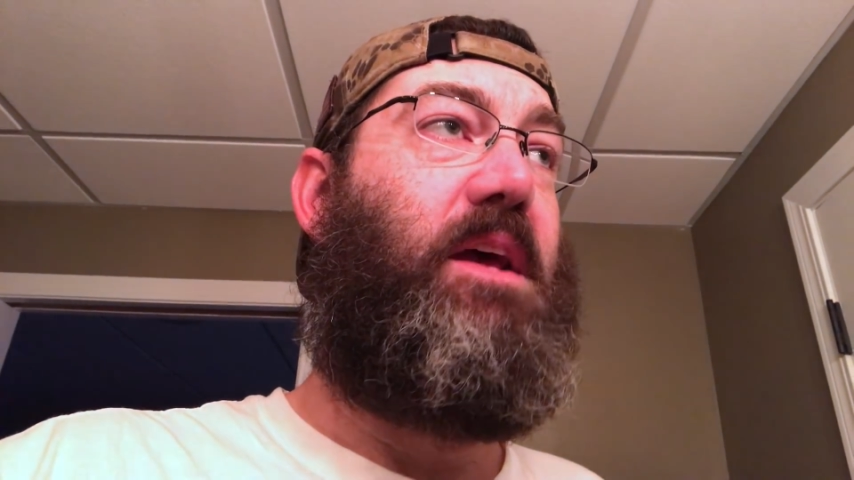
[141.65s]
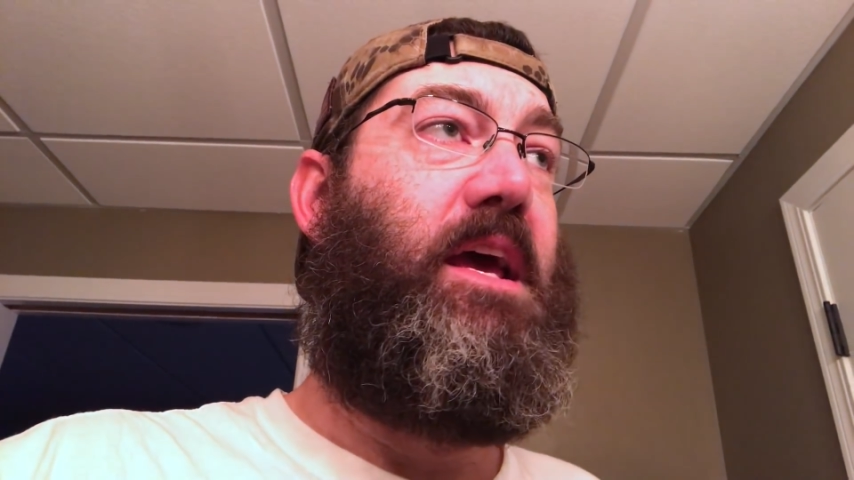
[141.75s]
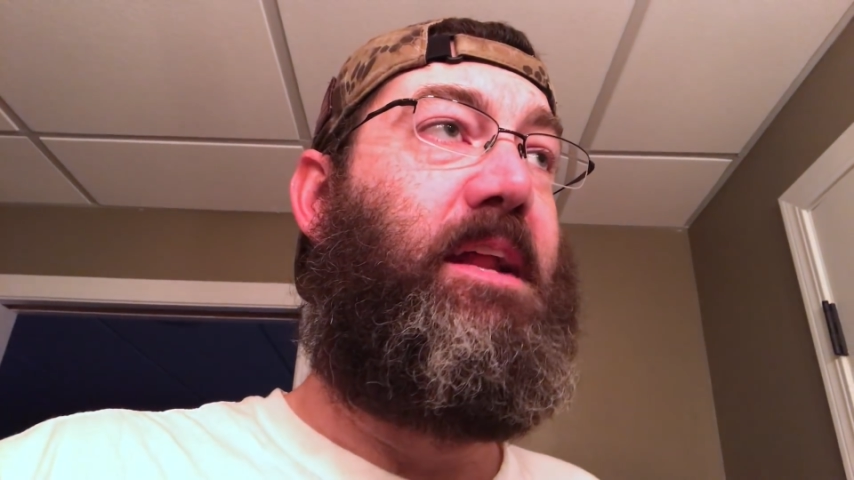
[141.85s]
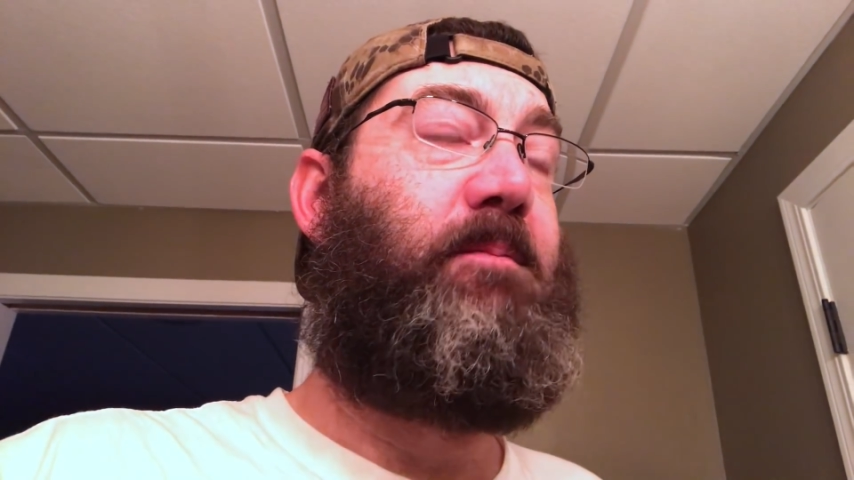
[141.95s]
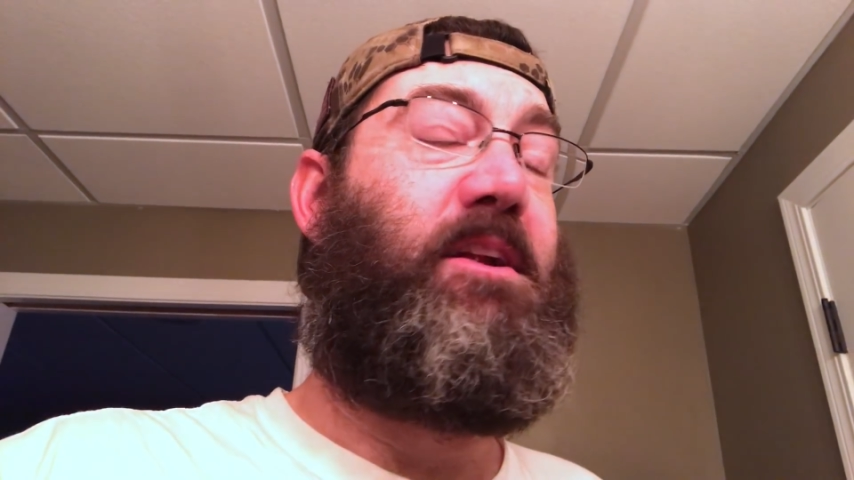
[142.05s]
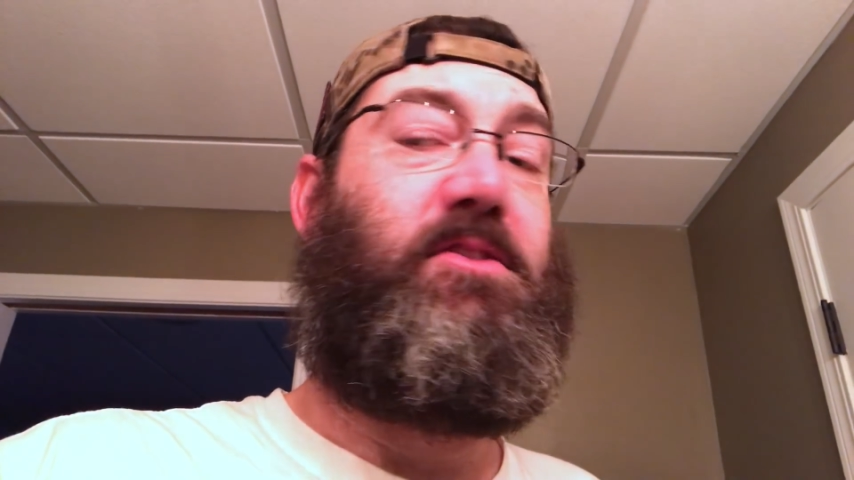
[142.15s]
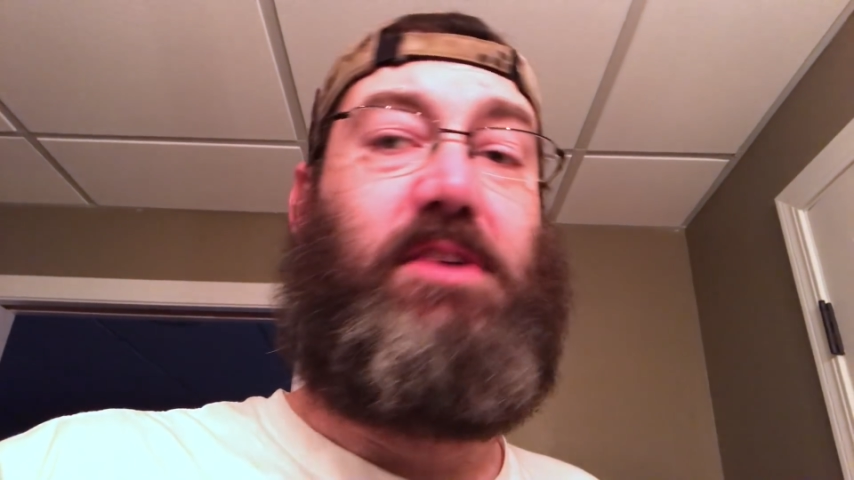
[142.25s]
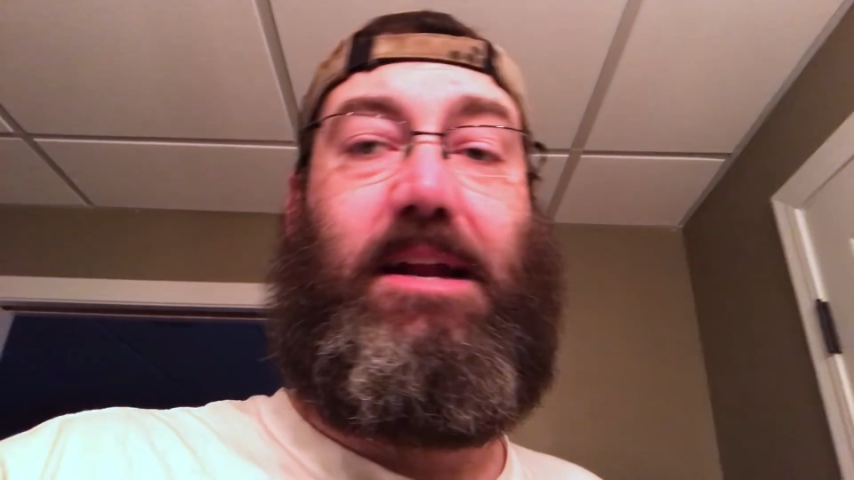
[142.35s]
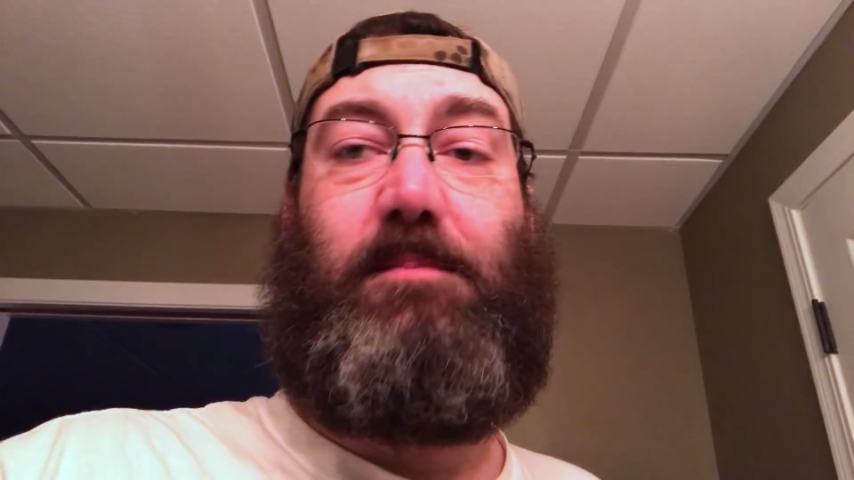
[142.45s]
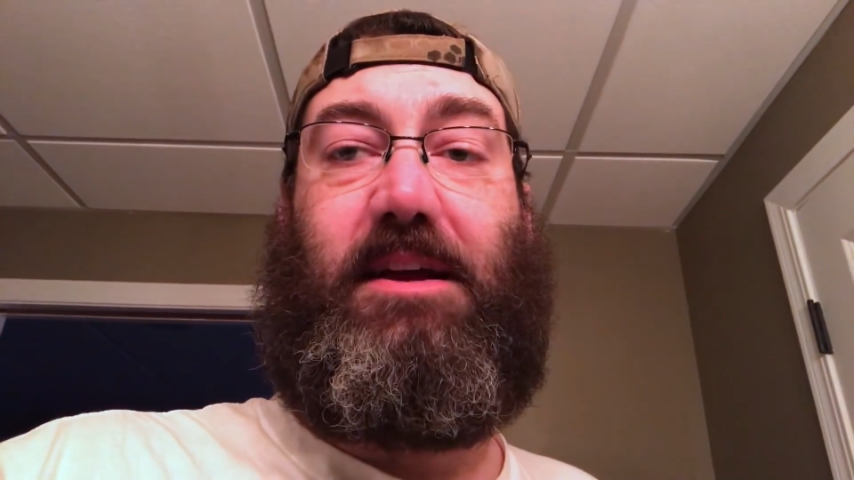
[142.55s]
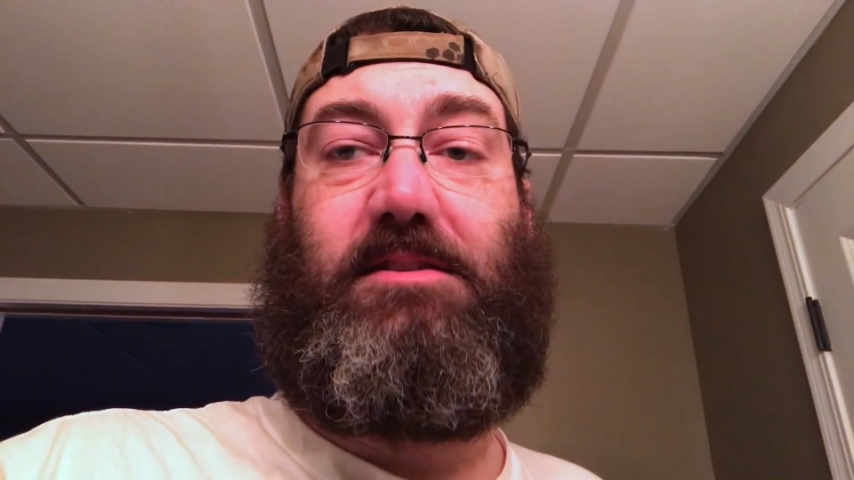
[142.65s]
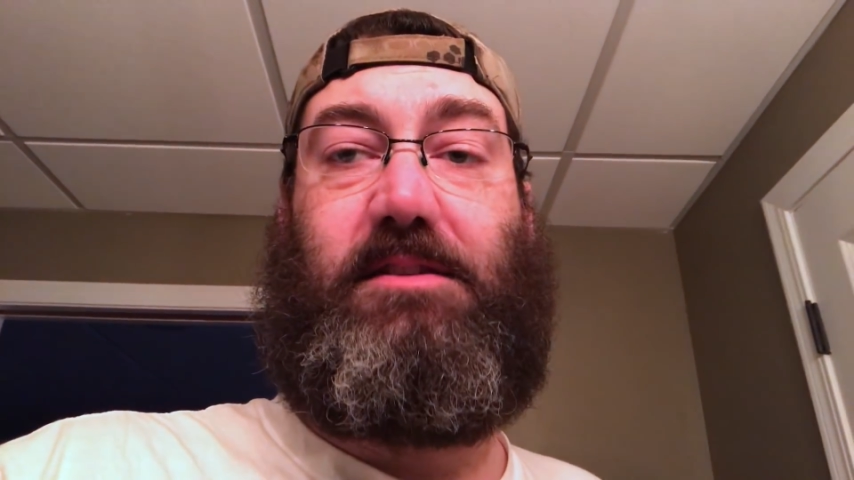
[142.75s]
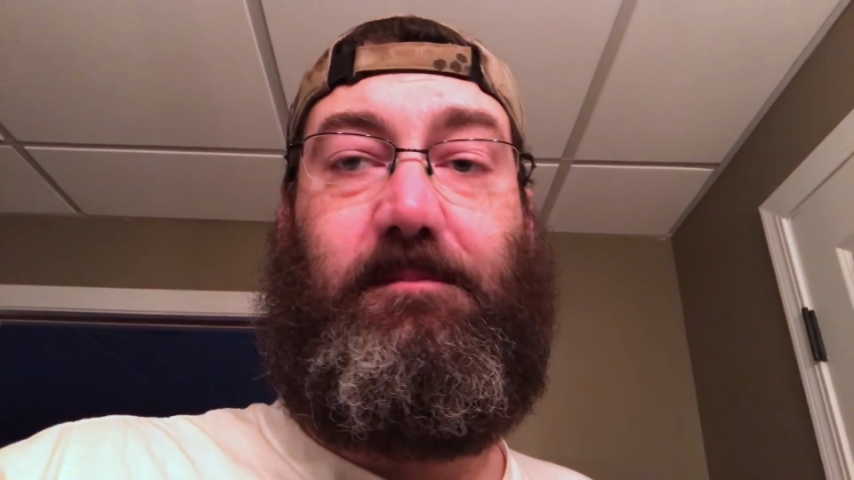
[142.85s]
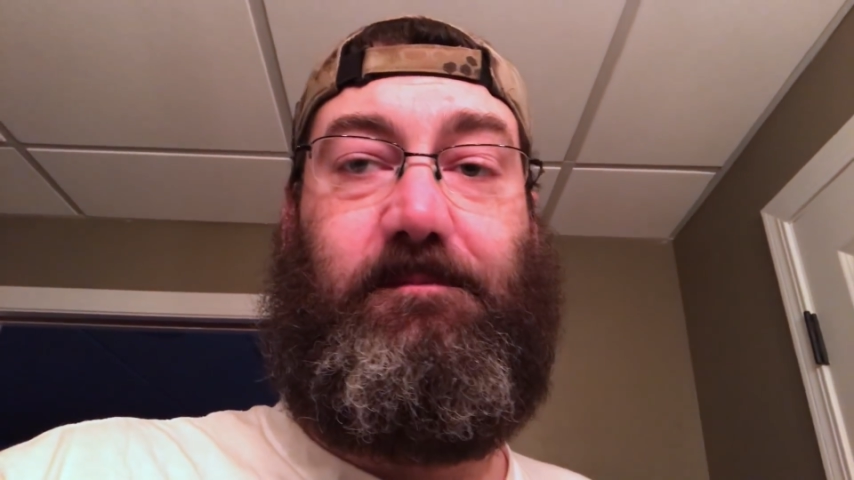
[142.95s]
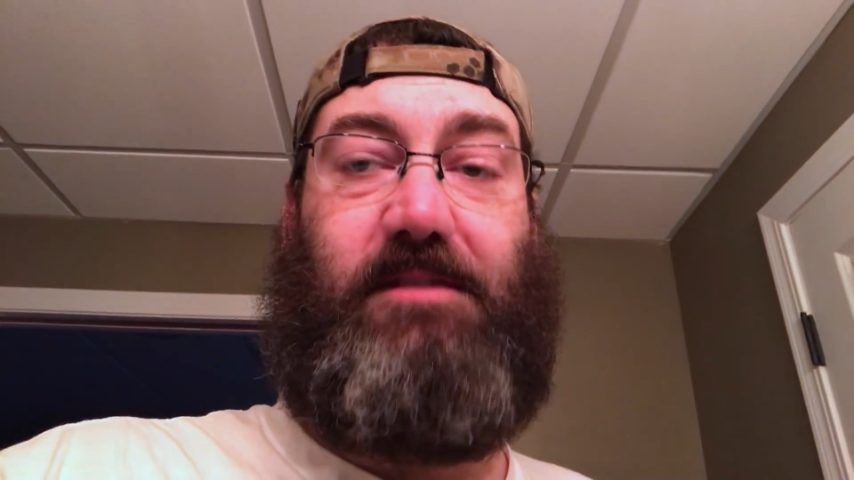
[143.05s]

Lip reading: and I'm gonna try to make some